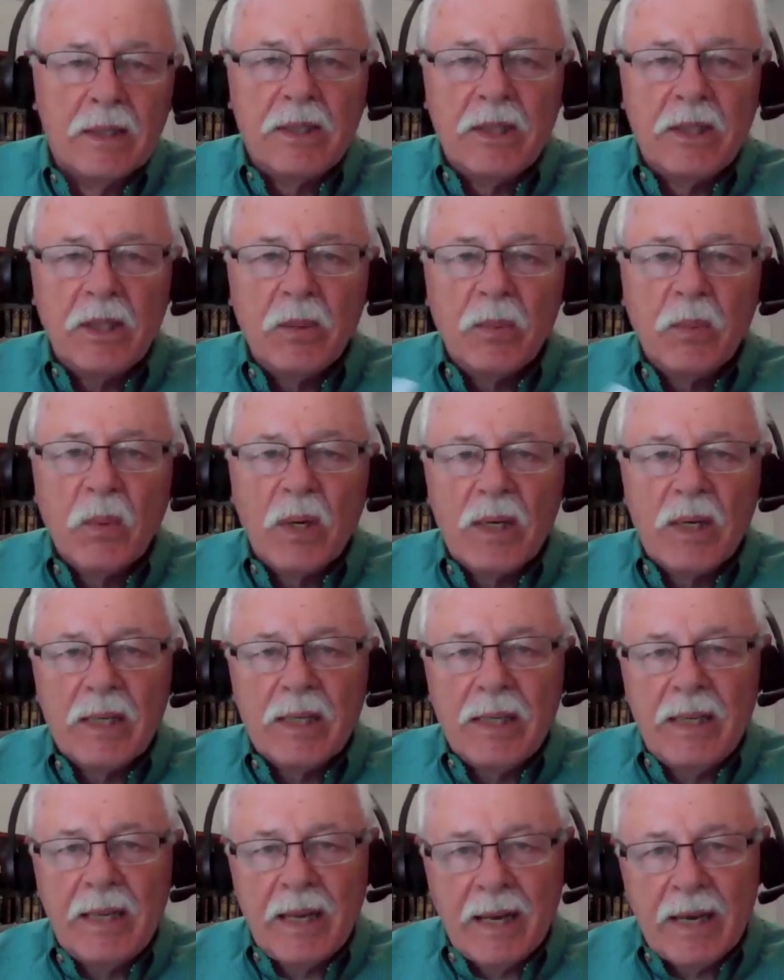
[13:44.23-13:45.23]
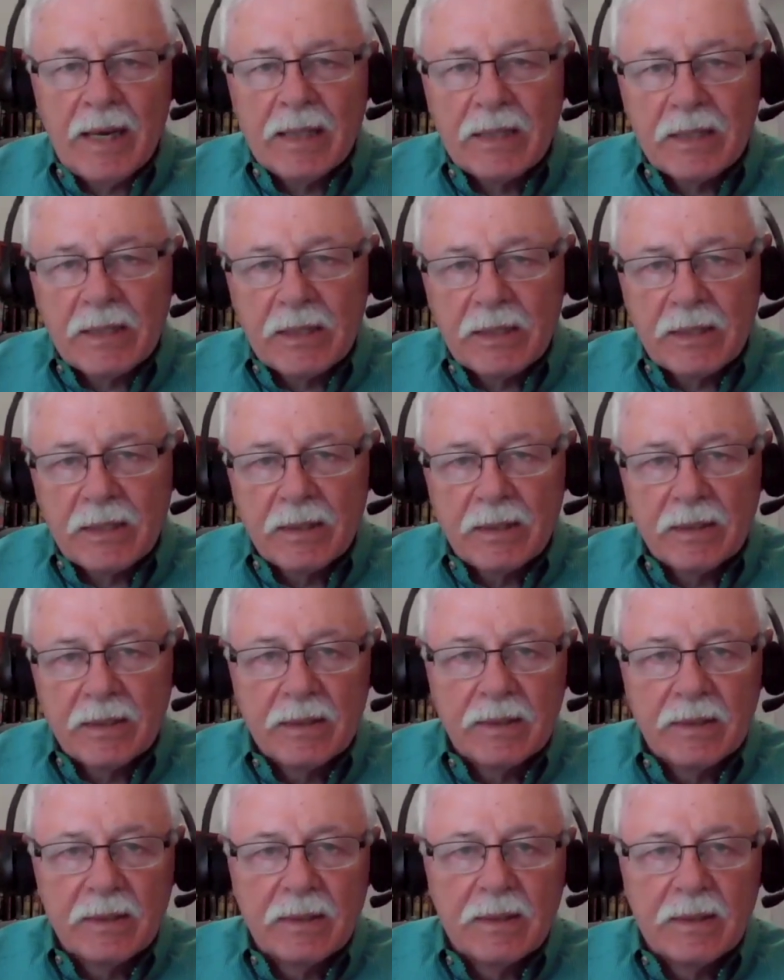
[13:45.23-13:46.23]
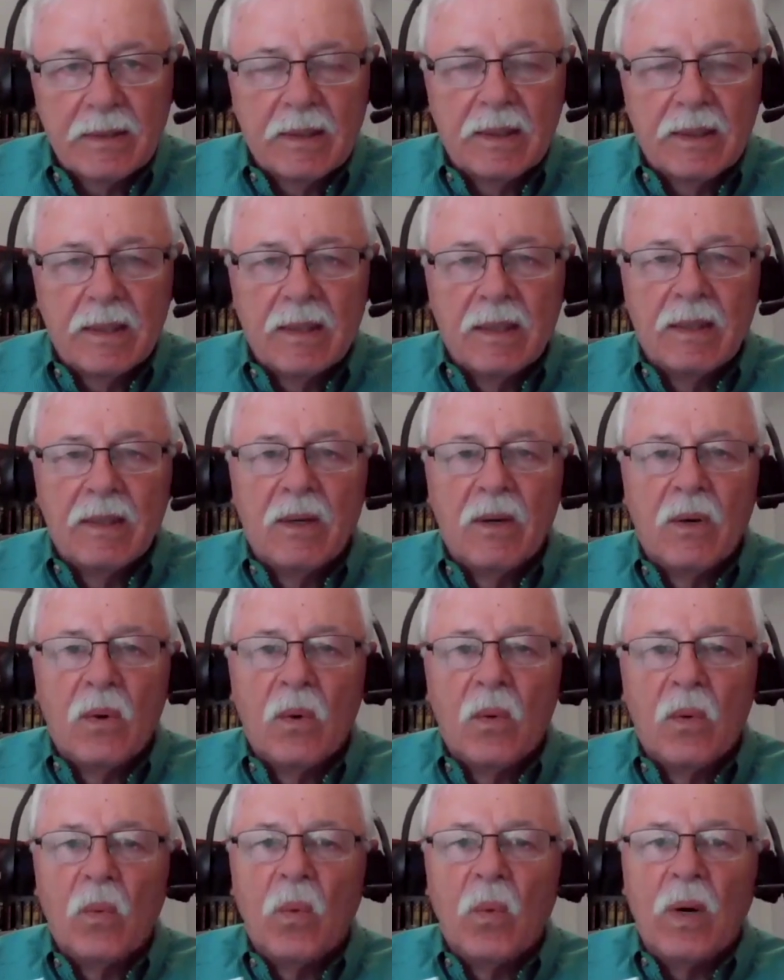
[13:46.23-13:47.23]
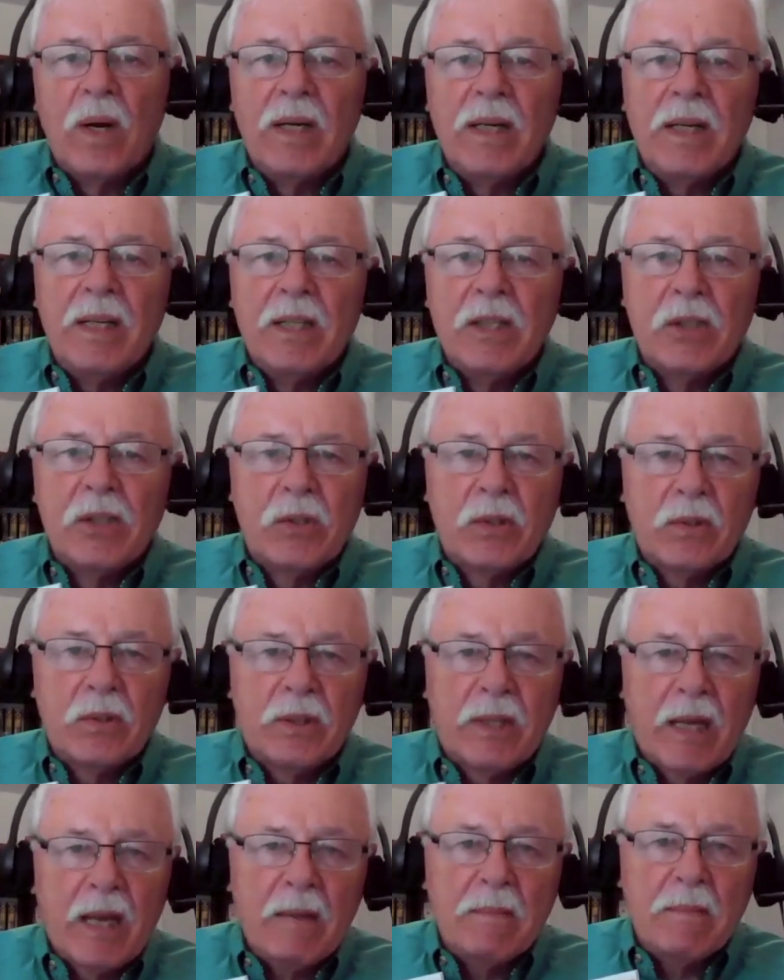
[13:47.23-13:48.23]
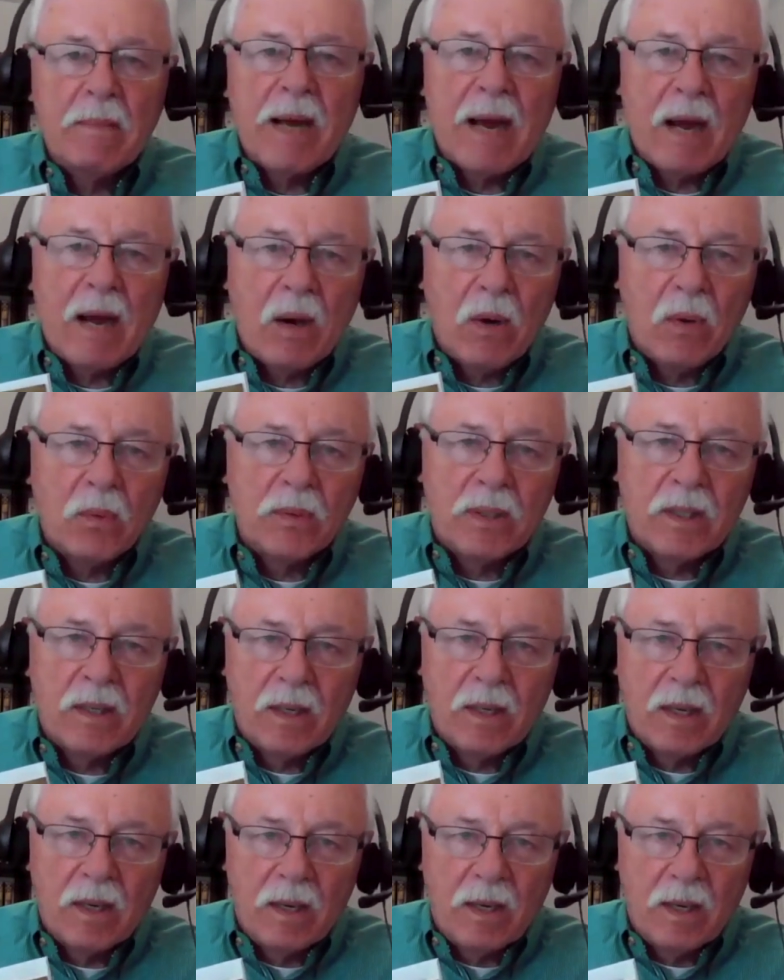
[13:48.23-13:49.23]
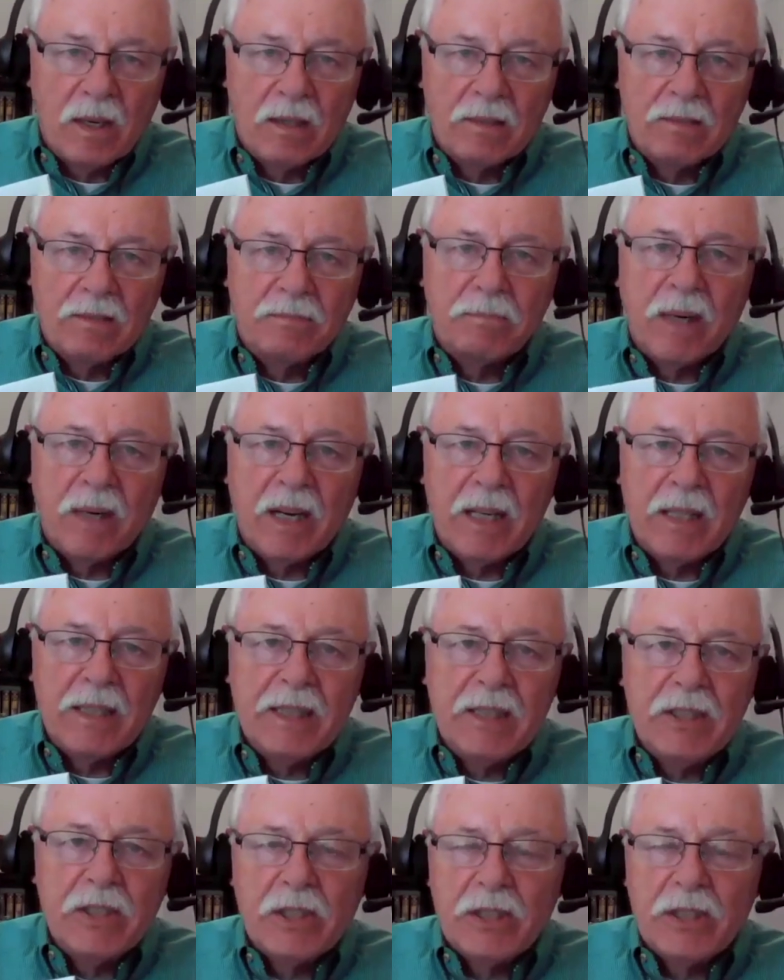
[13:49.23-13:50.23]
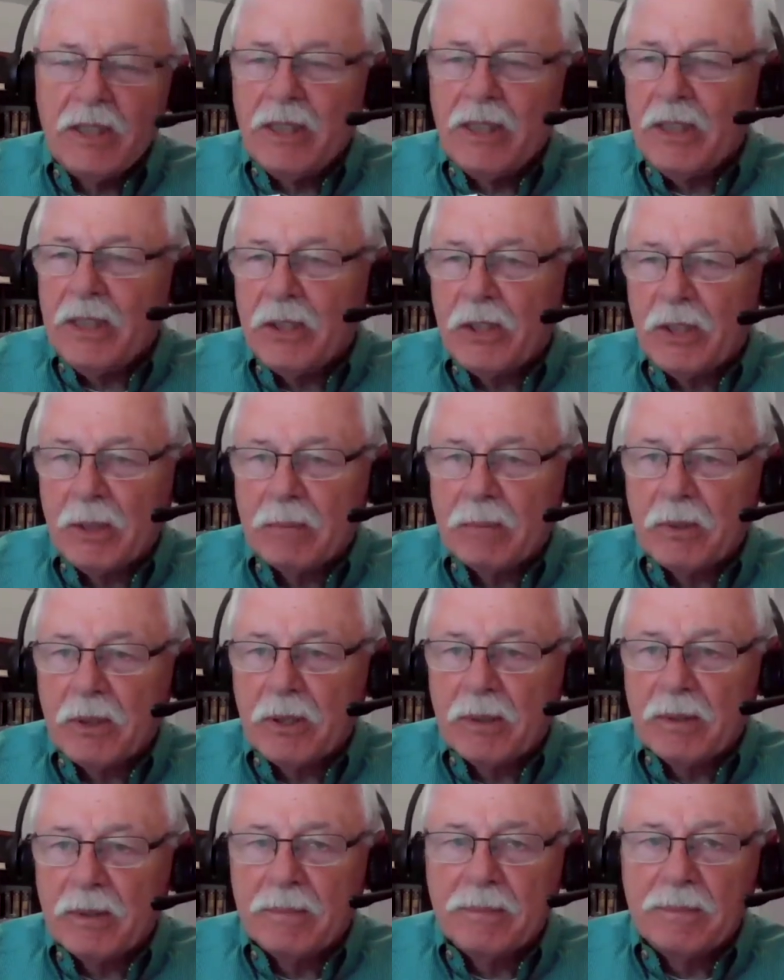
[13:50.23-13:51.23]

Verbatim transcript: Do you want to guess when Israel came out of bondage in Egypt?